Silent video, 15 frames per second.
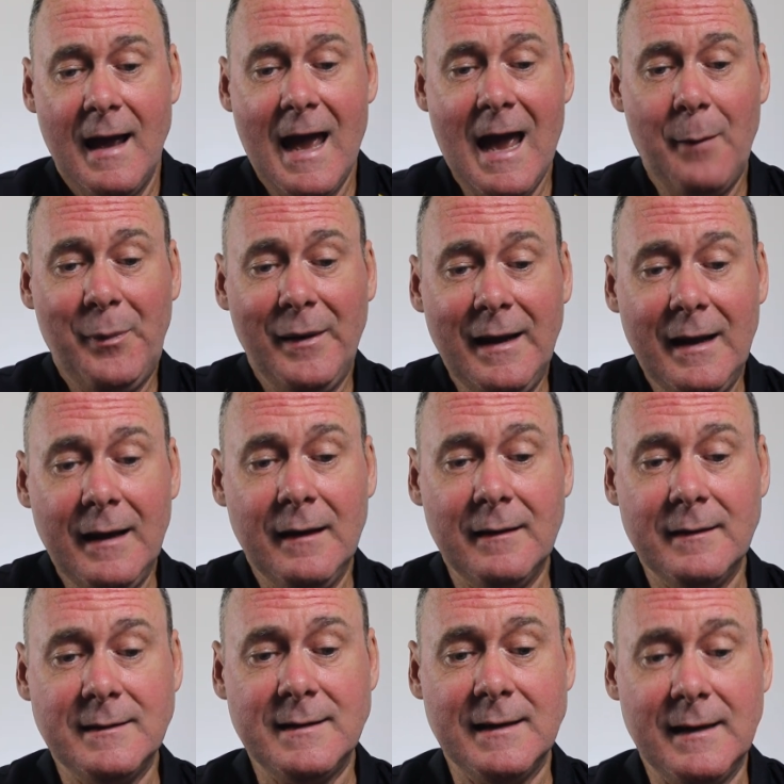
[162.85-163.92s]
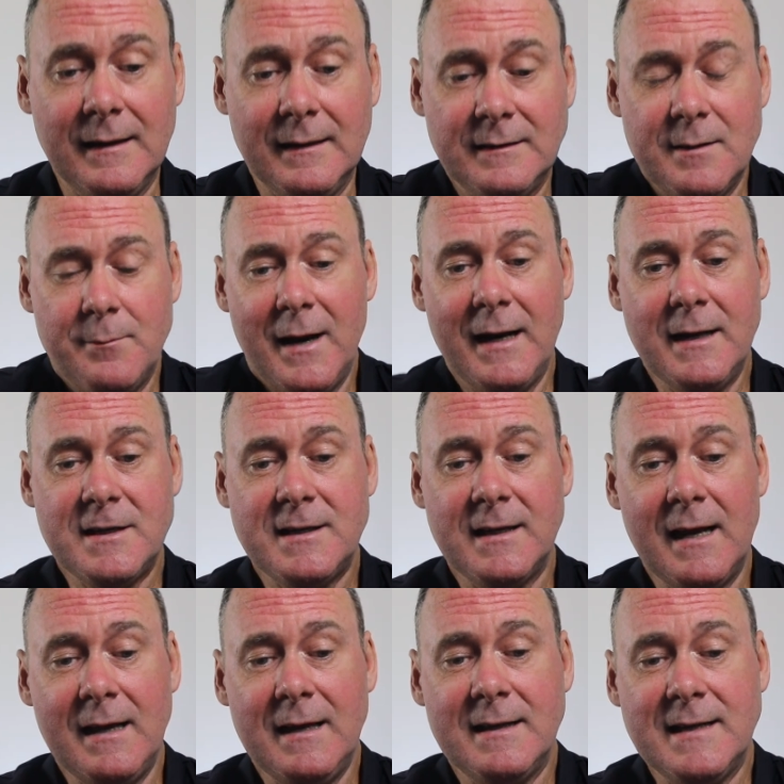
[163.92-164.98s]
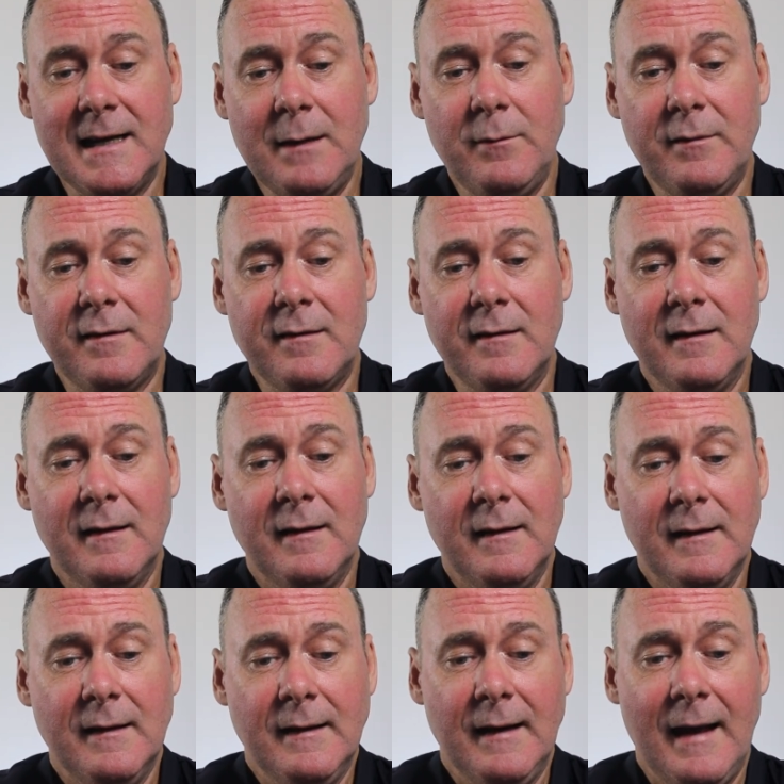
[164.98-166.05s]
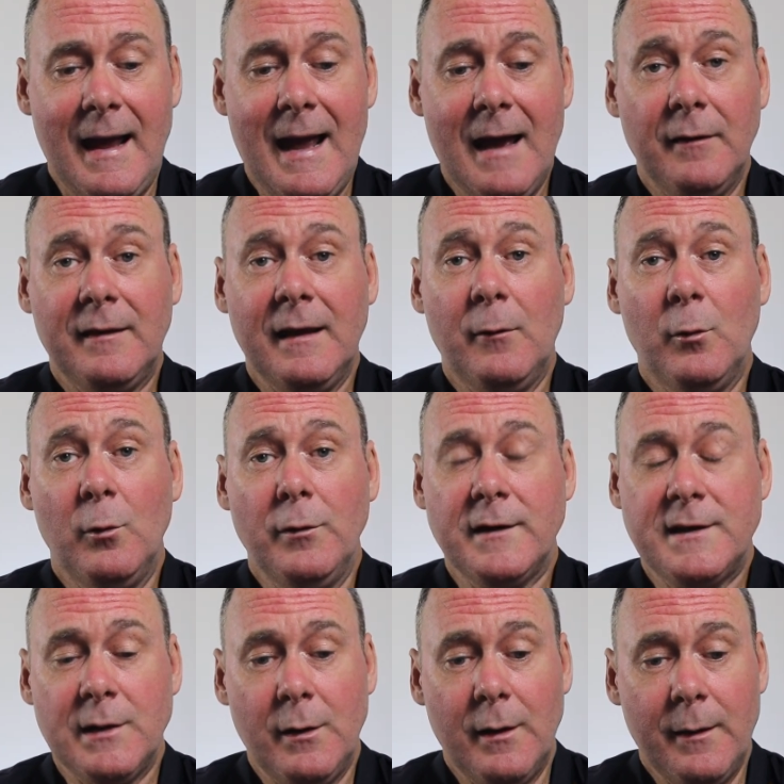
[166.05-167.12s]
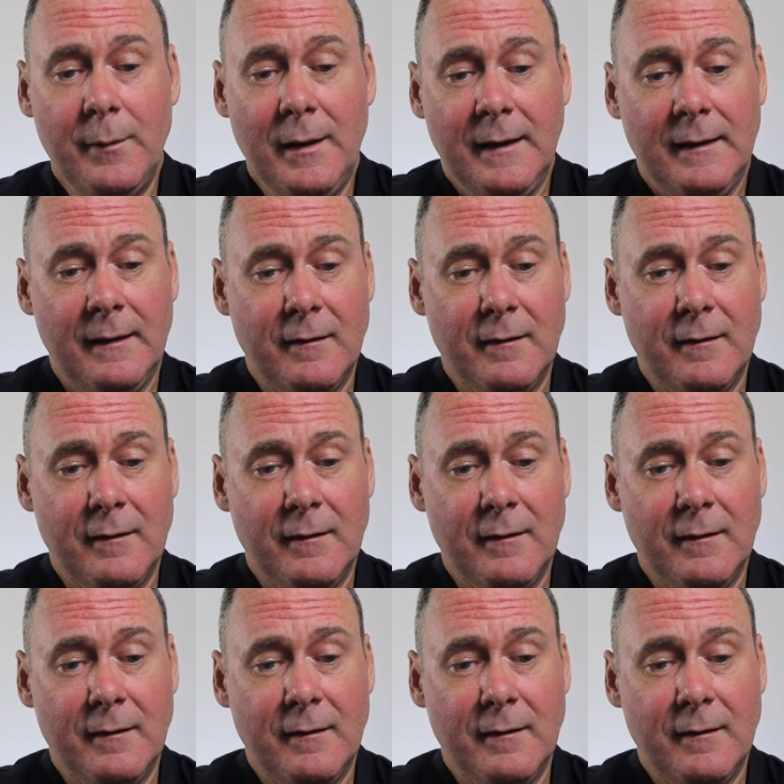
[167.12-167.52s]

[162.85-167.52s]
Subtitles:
happening and to manage to get your teams out there all the time.